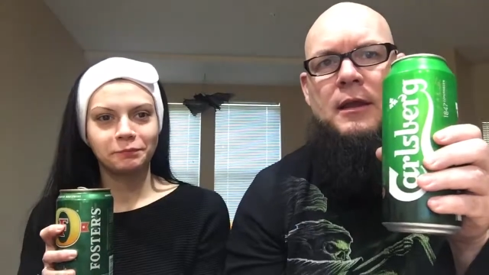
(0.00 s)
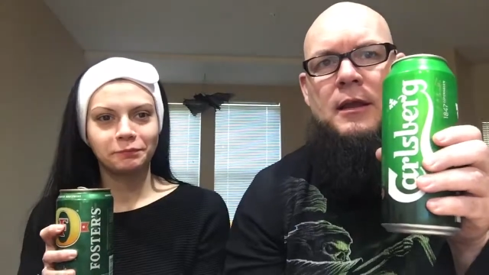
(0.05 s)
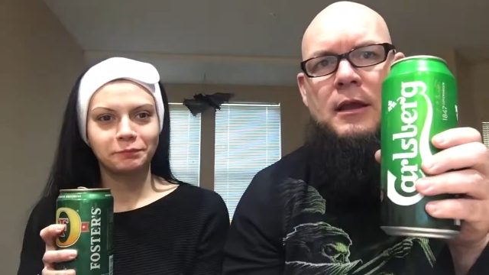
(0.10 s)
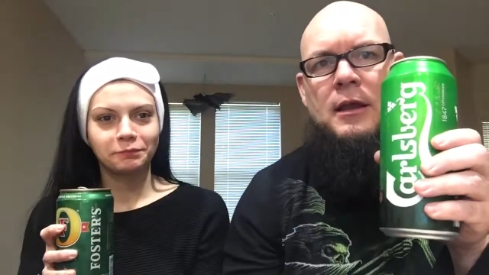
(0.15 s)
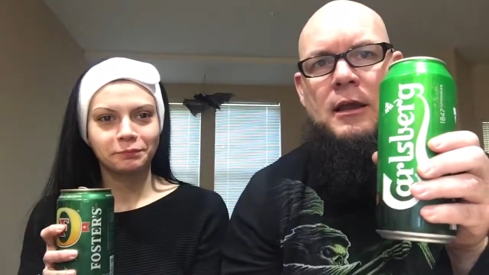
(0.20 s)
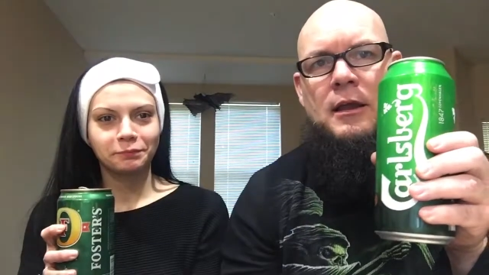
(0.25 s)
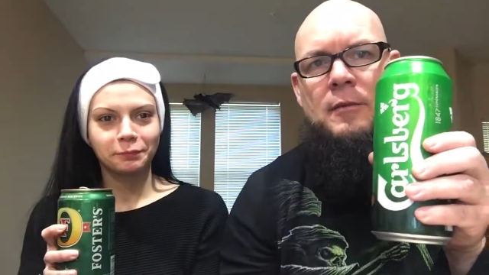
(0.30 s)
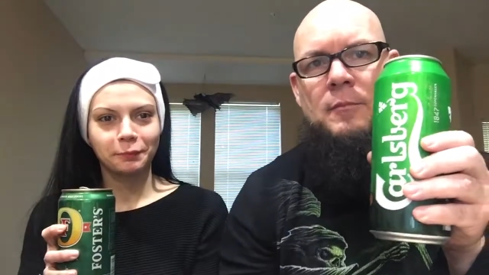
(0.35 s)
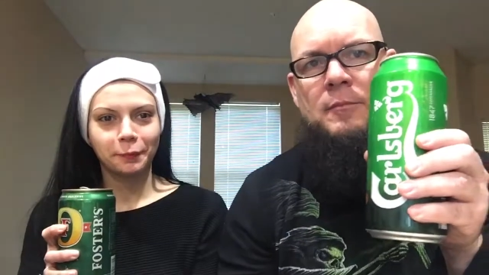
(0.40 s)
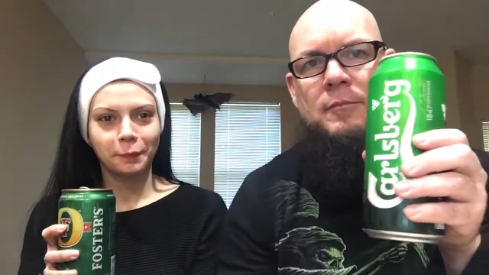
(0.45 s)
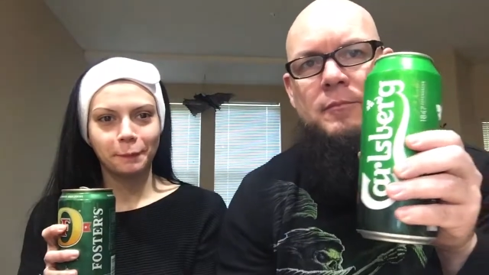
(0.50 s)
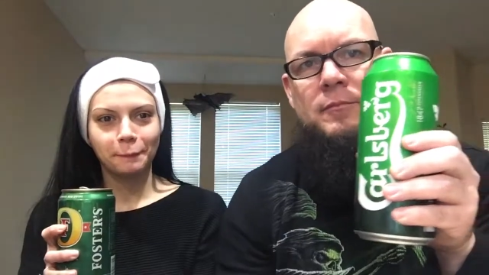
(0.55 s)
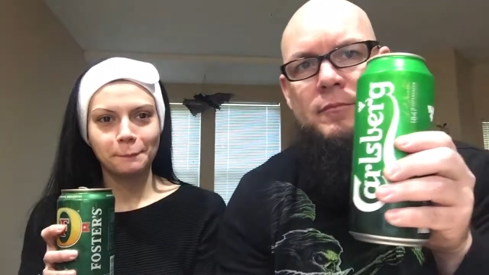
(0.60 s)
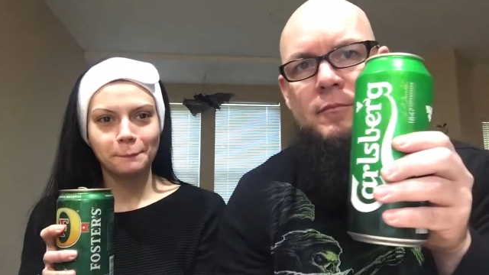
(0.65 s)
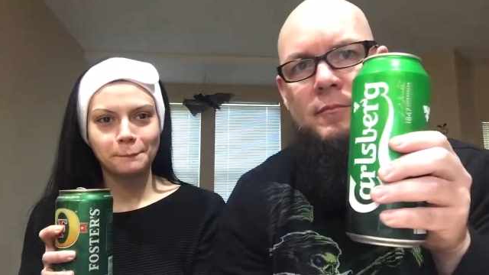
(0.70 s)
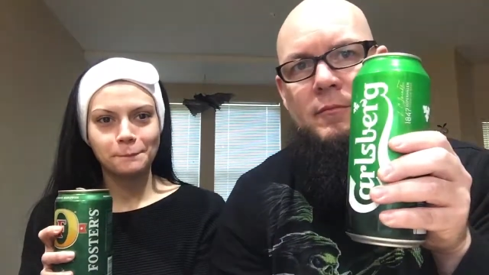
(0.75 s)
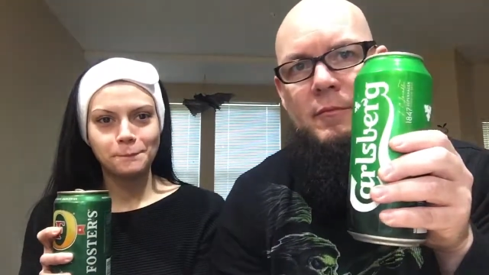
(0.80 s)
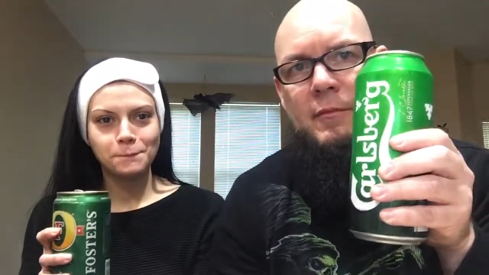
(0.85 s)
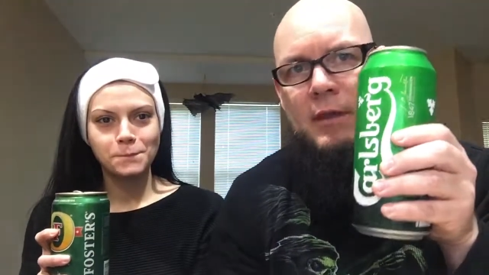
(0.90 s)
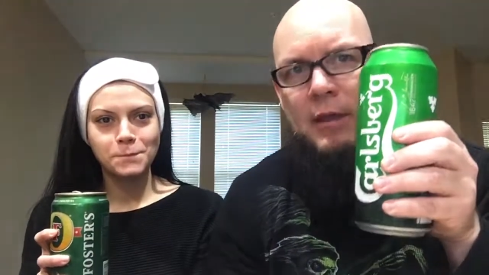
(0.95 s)
Speaker 1: um,
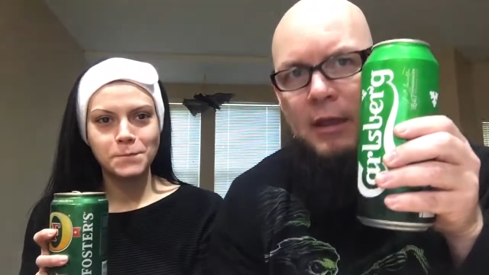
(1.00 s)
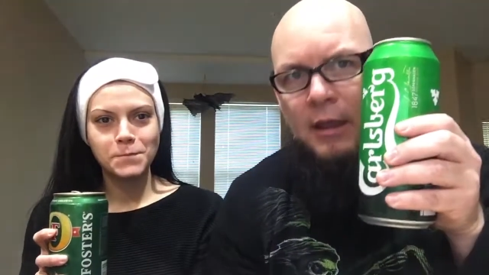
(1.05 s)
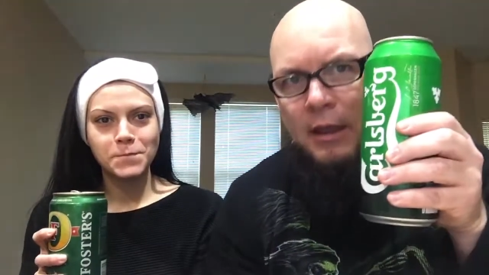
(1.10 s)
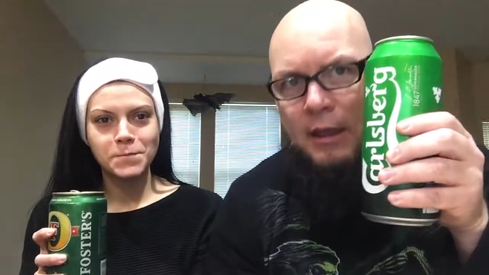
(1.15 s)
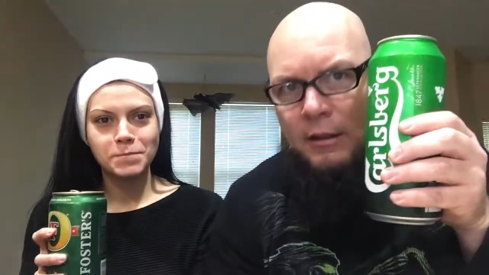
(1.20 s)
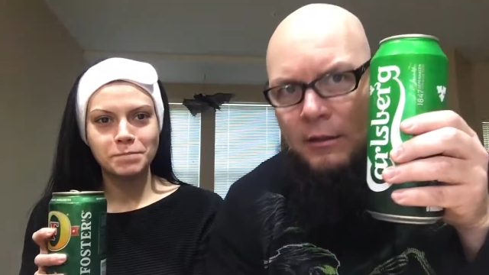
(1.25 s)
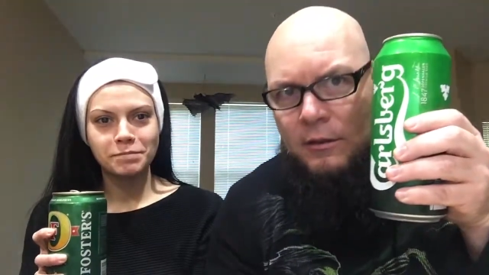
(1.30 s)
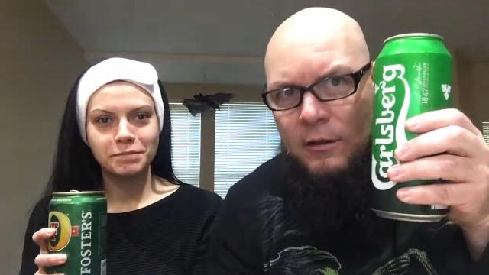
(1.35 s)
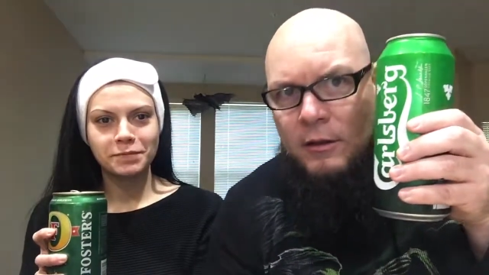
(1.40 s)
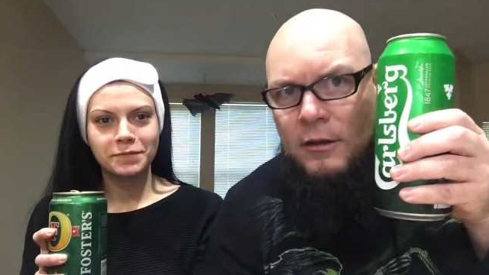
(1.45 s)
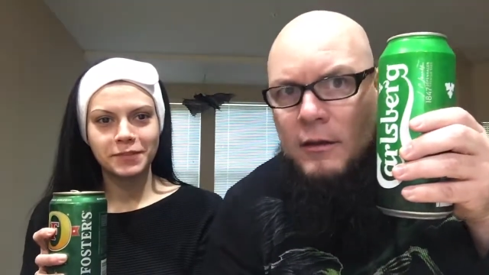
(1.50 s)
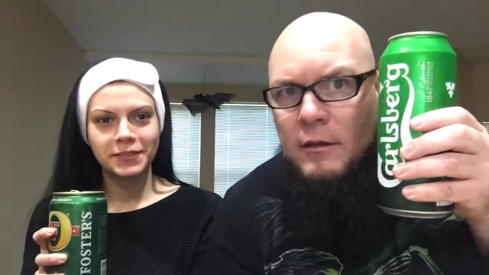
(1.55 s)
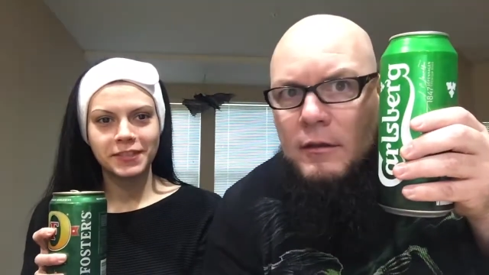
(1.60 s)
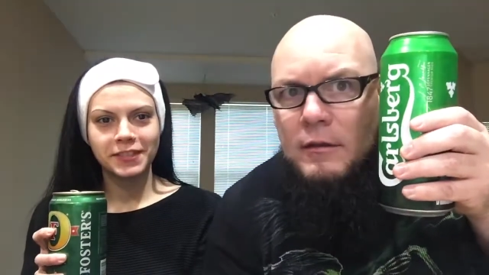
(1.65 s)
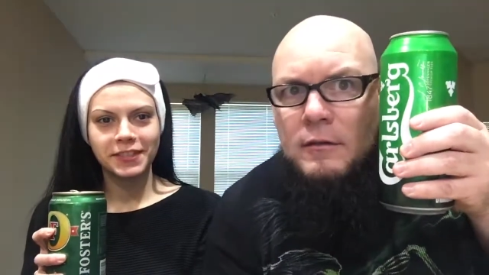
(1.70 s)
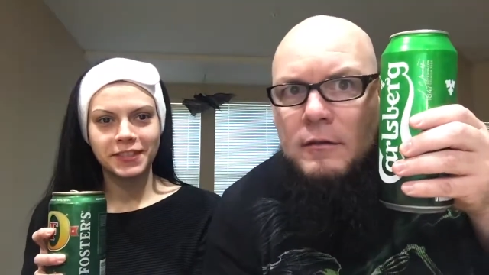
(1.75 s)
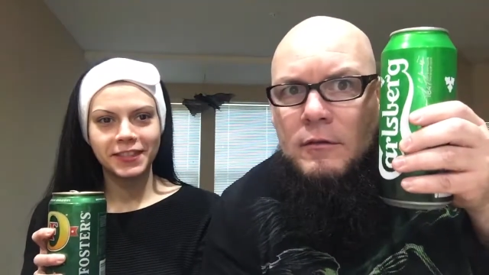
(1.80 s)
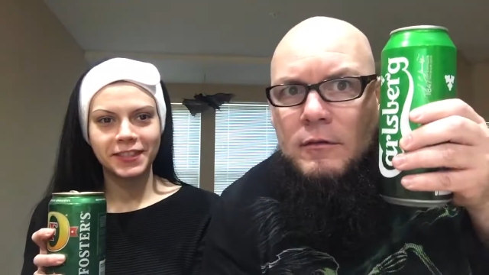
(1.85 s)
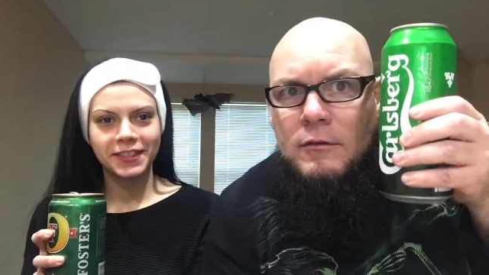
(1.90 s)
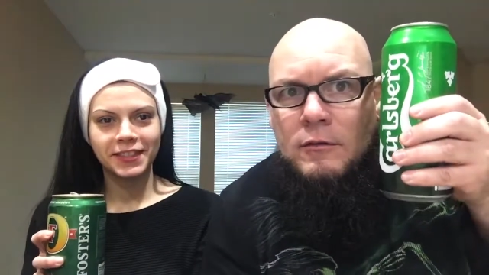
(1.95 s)
head look
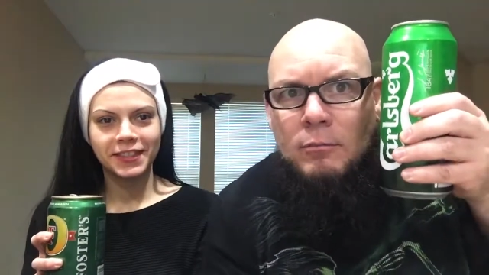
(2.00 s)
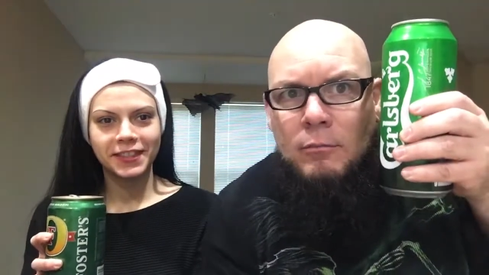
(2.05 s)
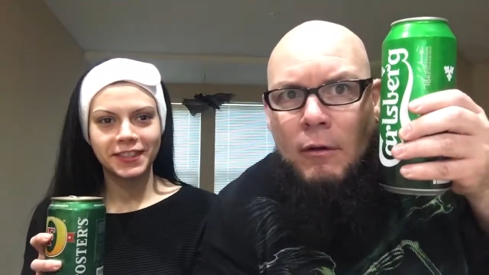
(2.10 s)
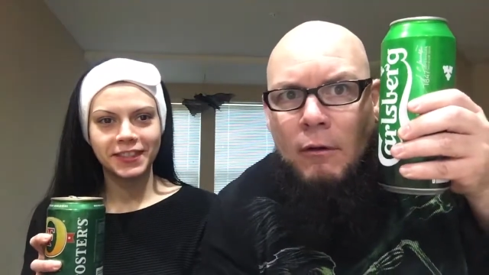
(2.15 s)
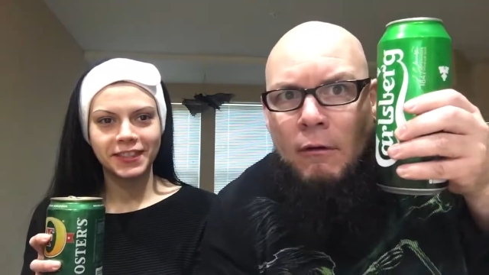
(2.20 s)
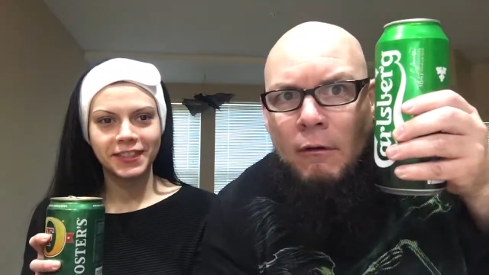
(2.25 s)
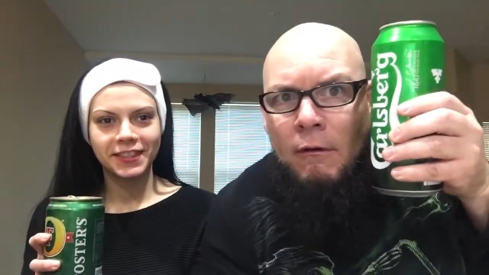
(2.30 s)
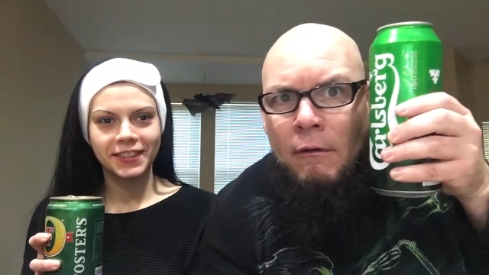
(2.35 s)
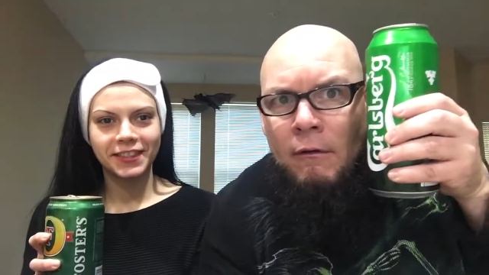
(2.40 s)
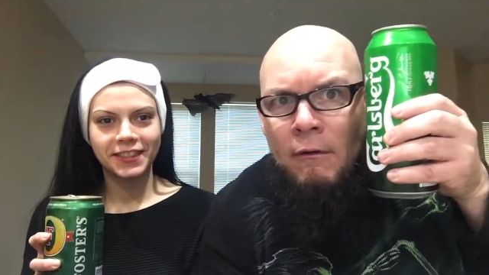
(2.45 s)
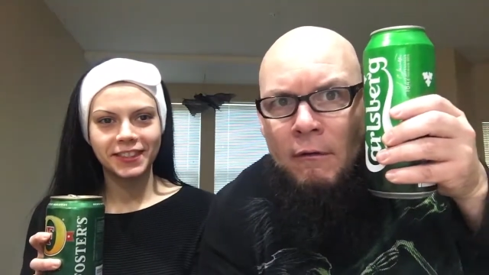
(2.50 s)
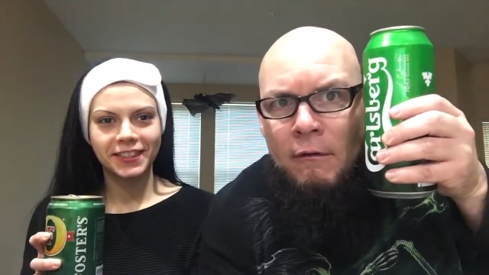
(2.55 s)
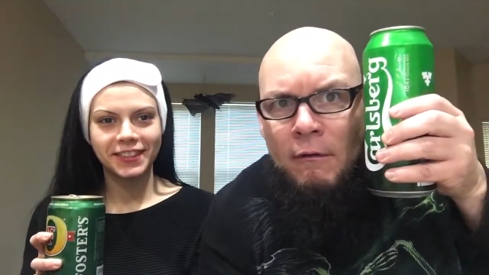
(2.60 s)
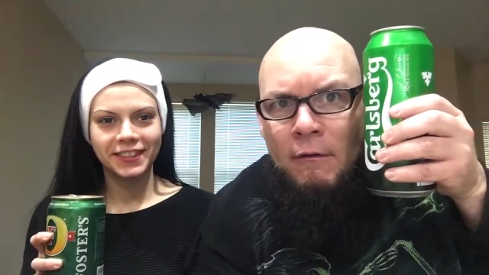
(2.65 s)
small?